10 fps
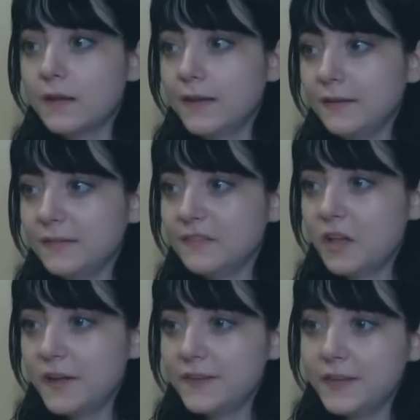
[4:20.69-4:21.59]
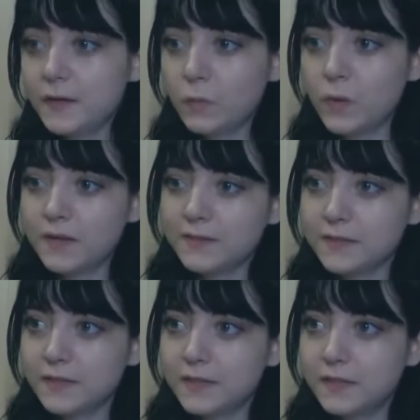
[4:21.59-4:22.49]
he's not what
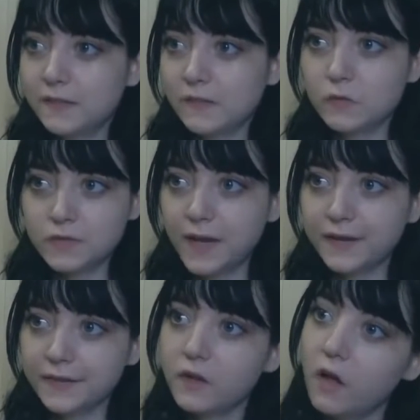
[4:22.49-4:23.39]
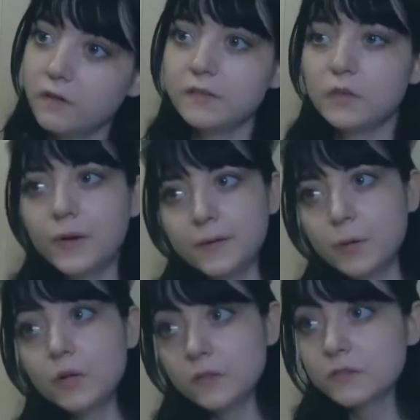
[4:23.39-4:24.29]
society calls a great
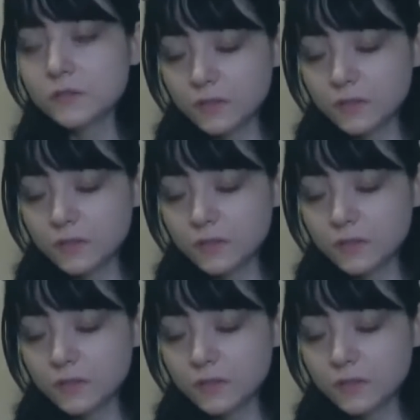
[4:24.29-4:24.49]
person.